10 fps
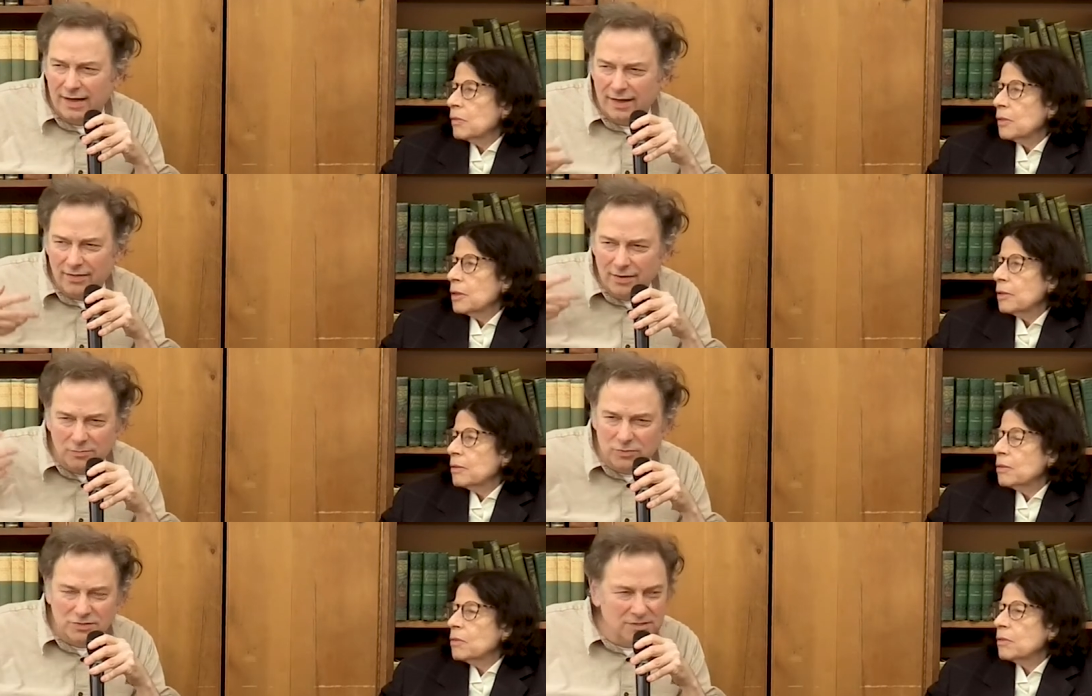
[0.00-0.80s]

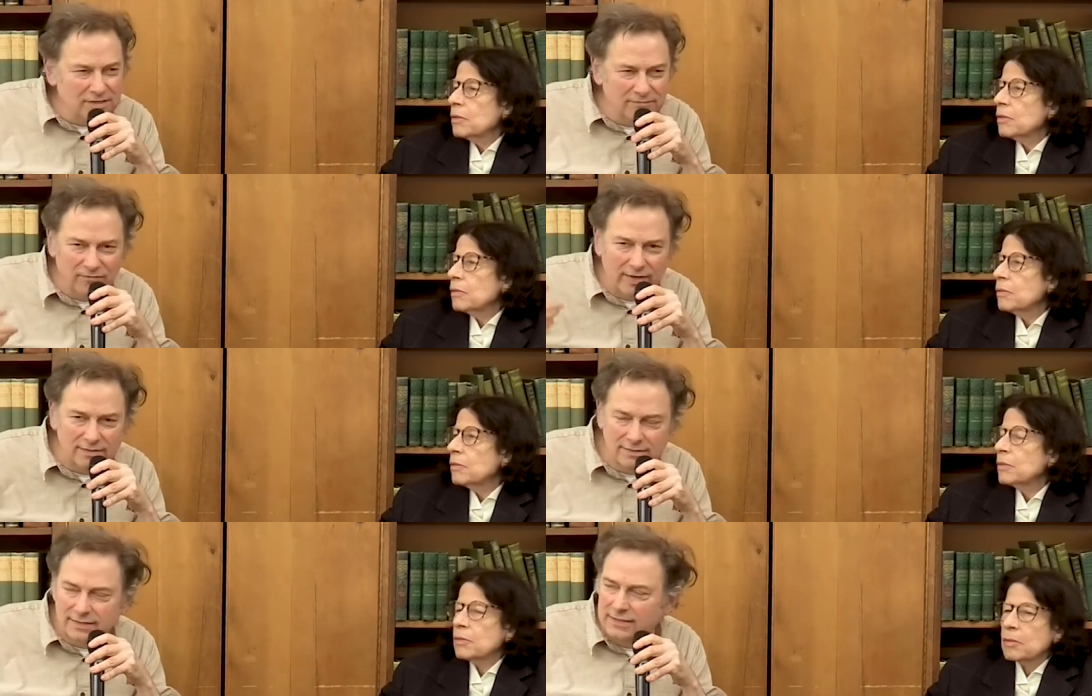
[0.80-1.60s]
Speaker 1: it was an
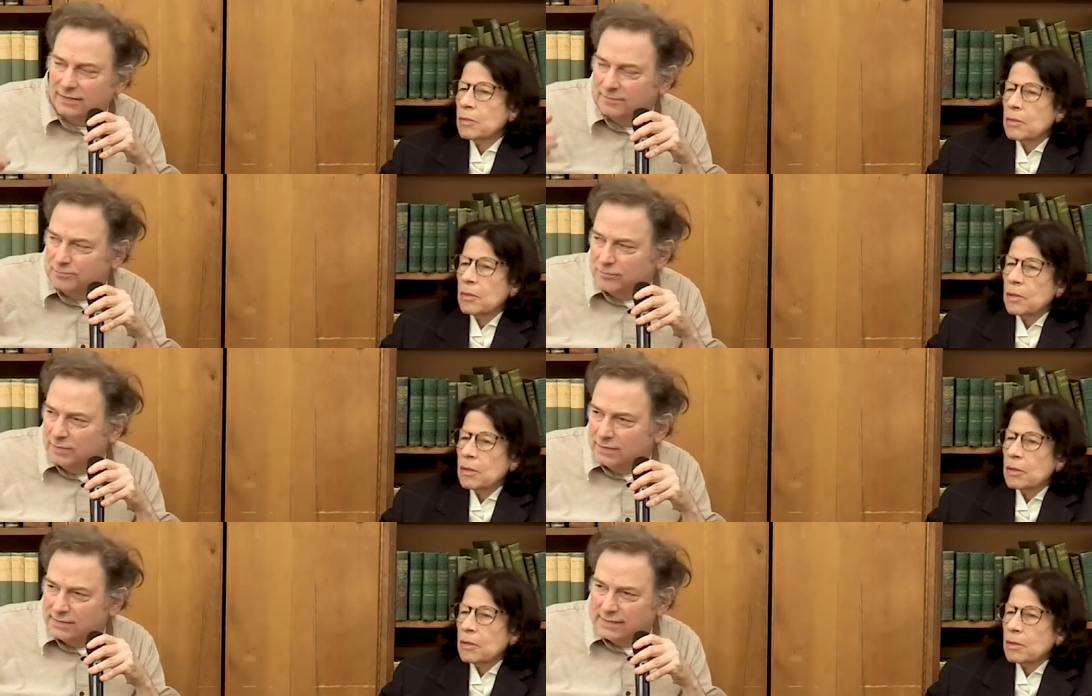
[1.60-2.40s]
invented
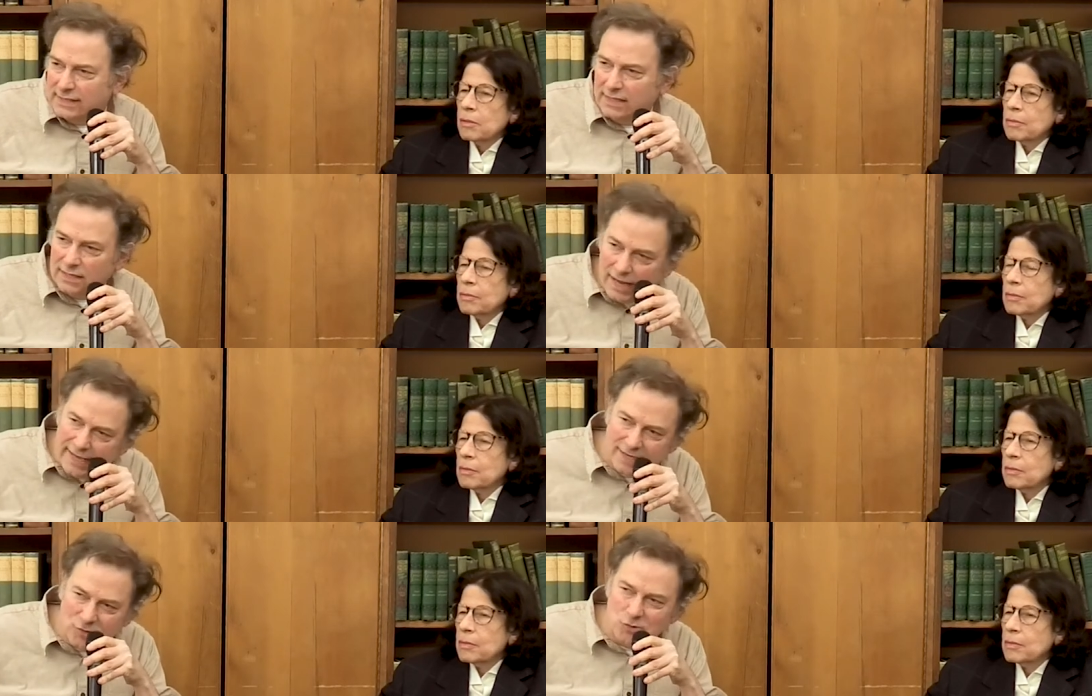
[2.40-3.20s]
city
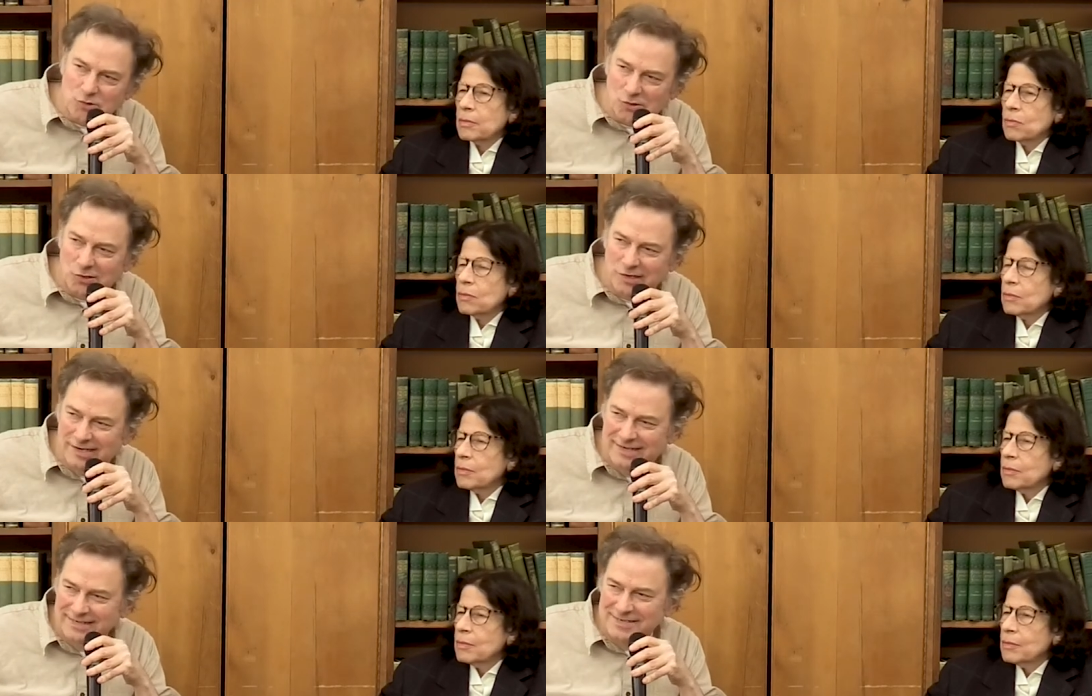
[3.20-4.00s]
like New
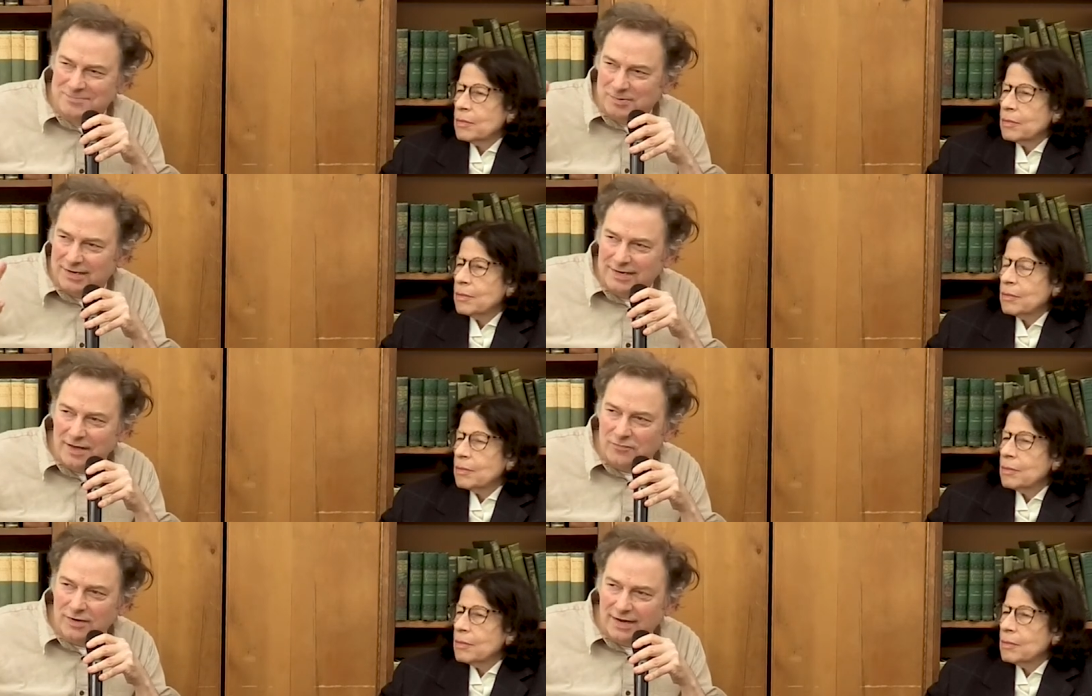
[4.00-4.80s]
York, but it
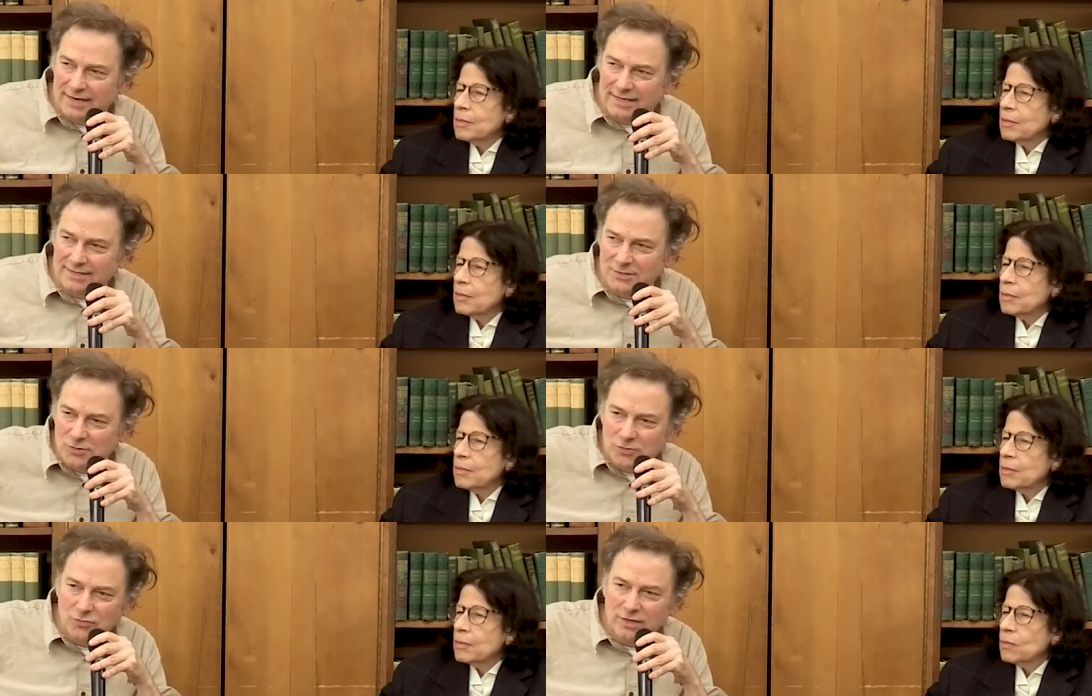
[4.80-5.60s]
never got
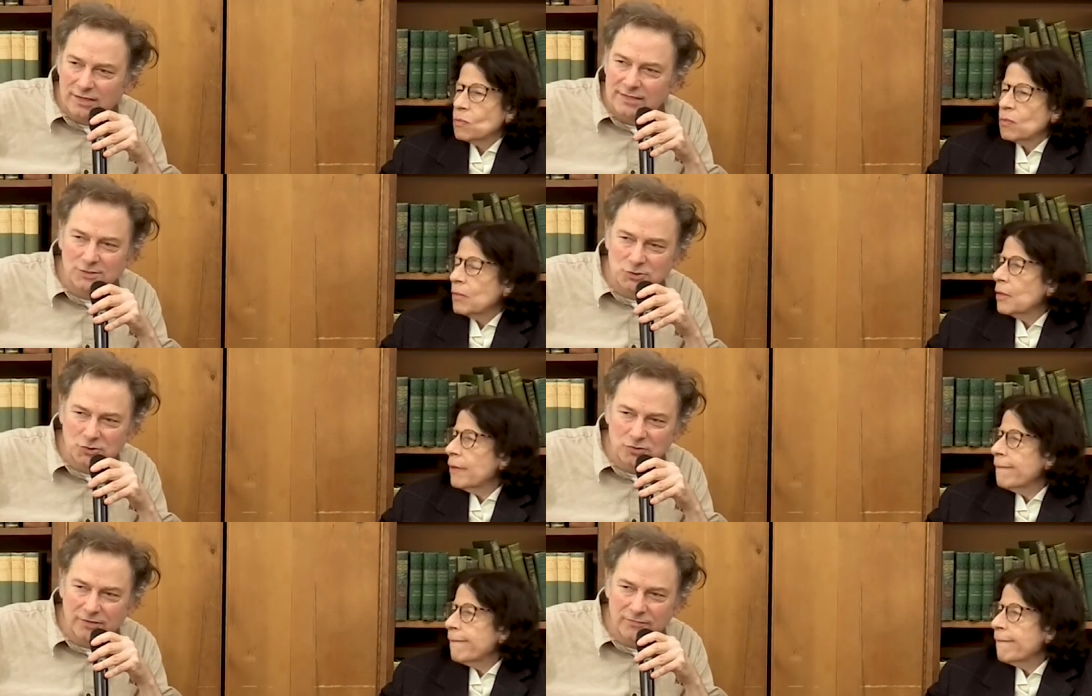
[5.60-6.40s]
into the real
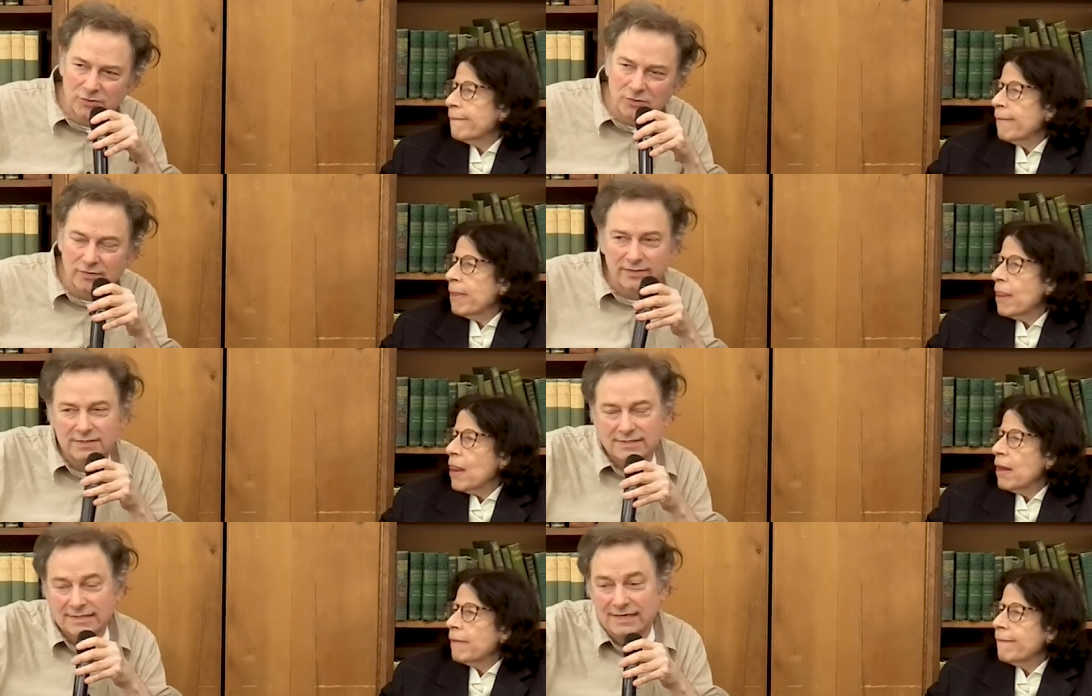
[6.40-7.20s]
history of New York.
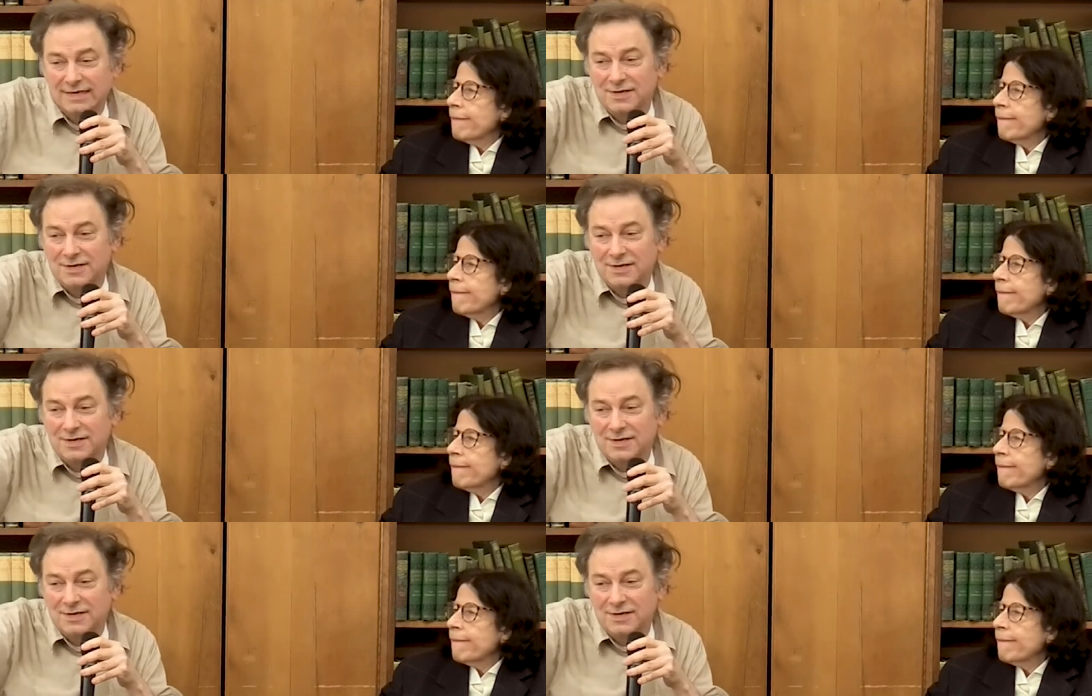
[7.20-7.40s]
This